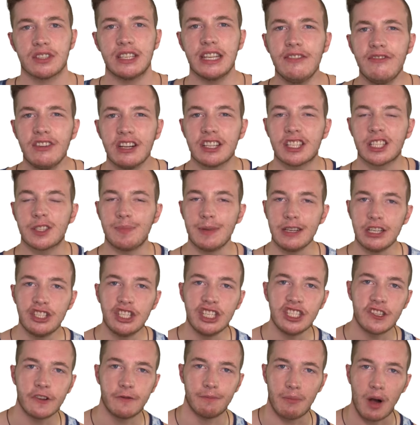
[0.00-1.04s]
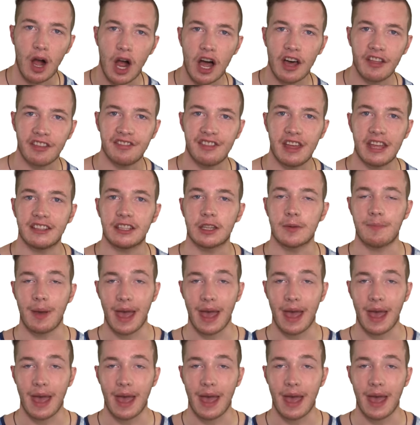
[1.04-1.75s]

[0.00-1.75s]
There's even a species of moth that